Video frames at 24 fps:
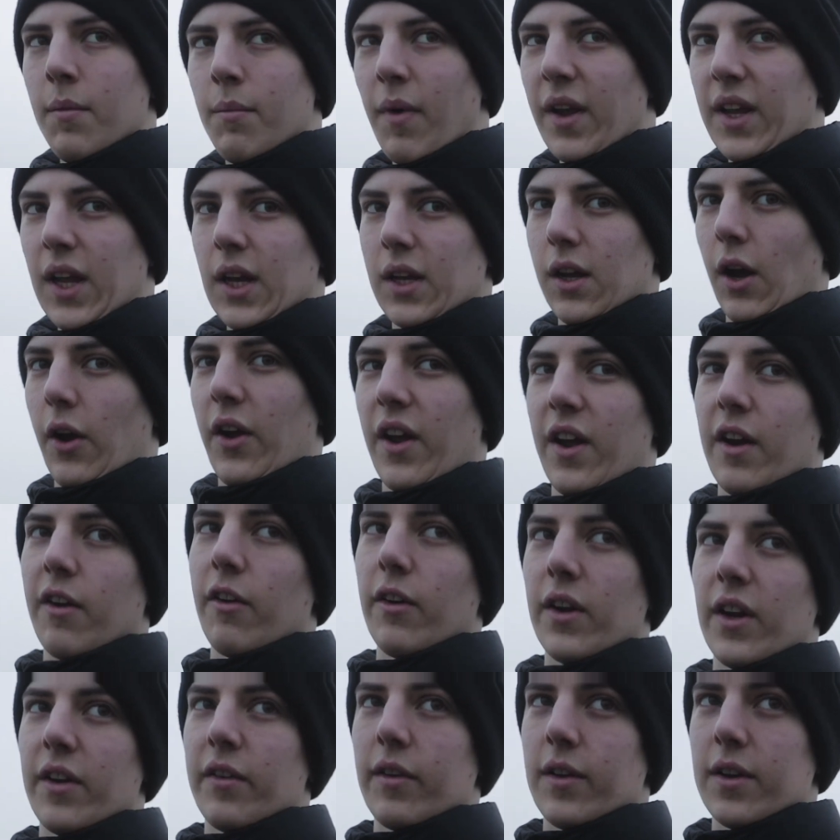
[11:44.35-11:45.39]
make a
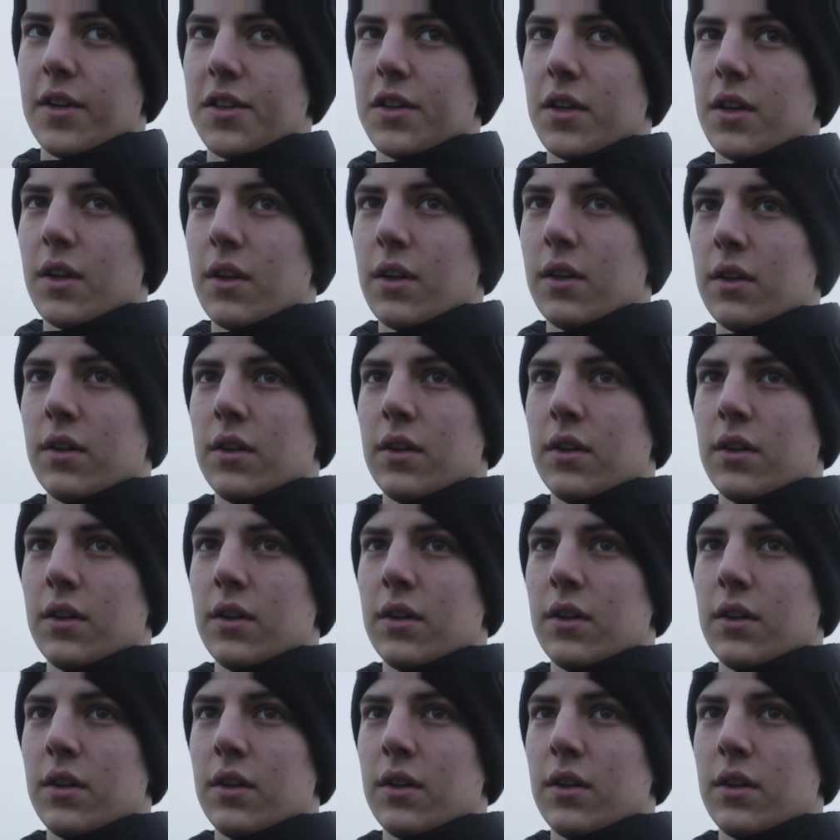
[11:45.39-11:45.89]
coherent image